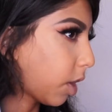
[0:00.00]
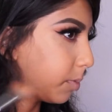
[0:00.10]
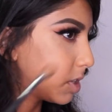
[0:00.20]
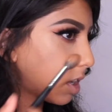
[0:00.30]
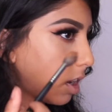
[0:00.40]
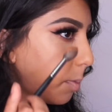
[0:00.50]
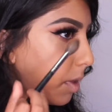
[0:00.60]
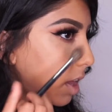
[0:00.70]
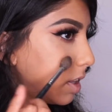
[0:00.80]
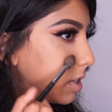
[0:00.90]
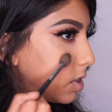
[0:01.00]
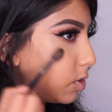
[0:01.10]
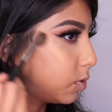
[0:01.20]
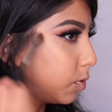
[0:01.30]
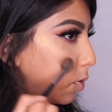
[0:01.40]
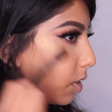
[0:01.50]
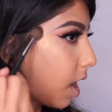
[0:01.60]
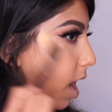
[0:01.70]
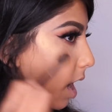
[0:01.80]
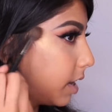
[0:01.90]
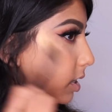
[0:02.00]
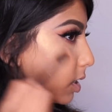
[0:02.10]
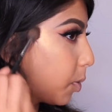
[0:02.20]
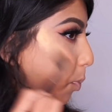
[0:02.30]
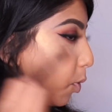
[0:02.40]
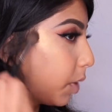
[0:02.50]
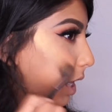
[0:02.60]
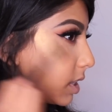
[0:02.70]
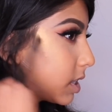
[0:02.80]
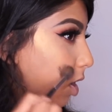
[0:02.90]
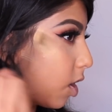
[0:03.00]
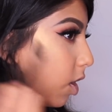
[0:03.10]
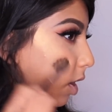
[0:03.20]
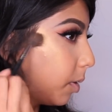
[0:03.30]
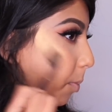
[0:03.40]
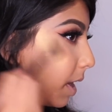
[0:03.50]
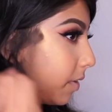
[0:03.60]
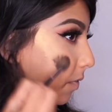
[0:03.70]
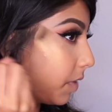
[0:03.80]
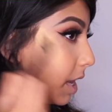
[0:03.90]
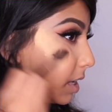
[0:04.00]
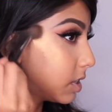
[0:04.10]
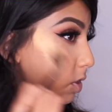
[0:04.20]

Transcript: I'm just gonna apply this to the highest points on my face.